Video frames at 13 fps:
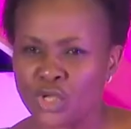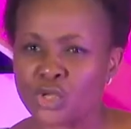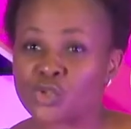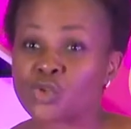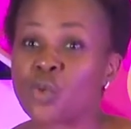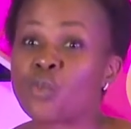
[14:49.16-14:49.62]

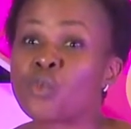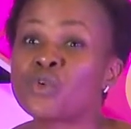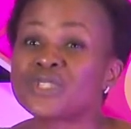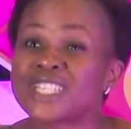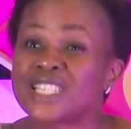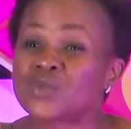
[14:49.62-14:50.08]
So
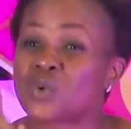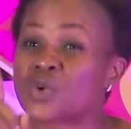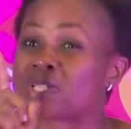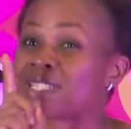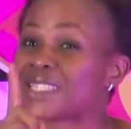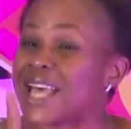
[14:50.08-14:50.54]
Moses
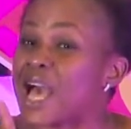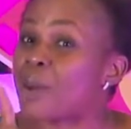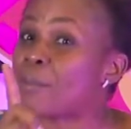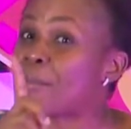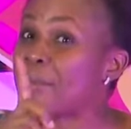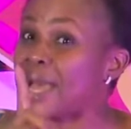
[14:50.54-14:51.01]
was
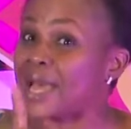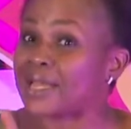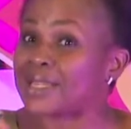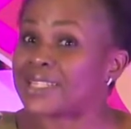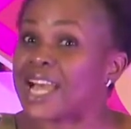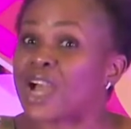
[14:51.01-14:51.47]
that
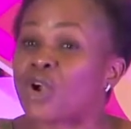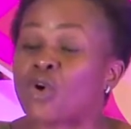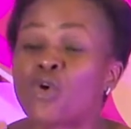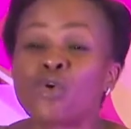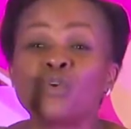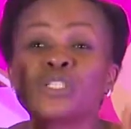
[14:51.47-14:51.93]
man that
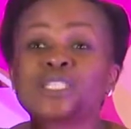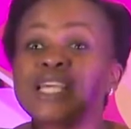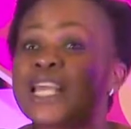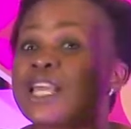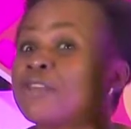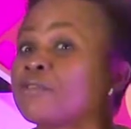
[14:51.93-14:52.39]
God
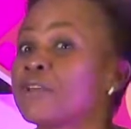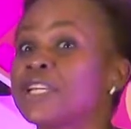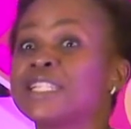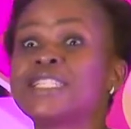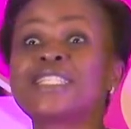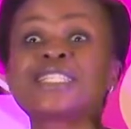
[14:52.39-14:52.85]
gave
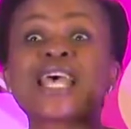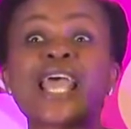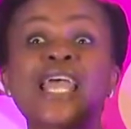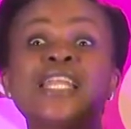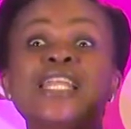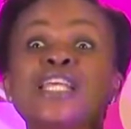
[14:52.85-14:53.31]

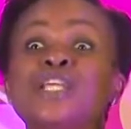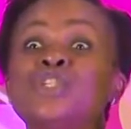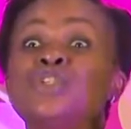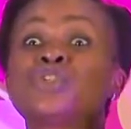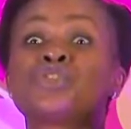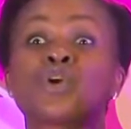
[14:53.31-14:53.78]
10
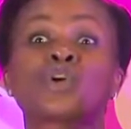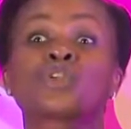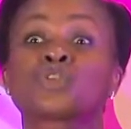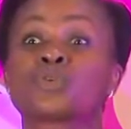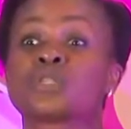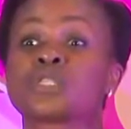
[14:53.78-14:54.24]

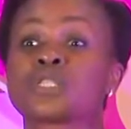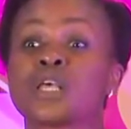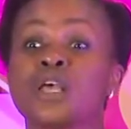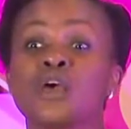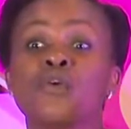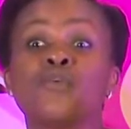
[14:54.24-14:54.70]
instructions
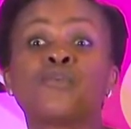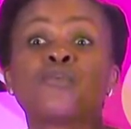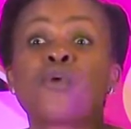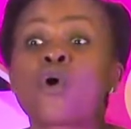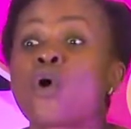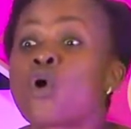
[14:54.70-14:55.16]

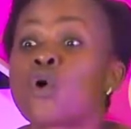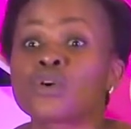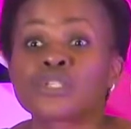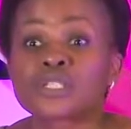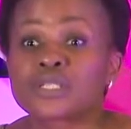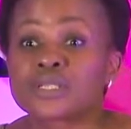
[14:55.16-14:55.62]
for
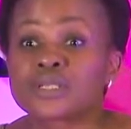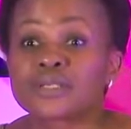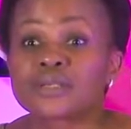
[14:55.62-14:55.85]
us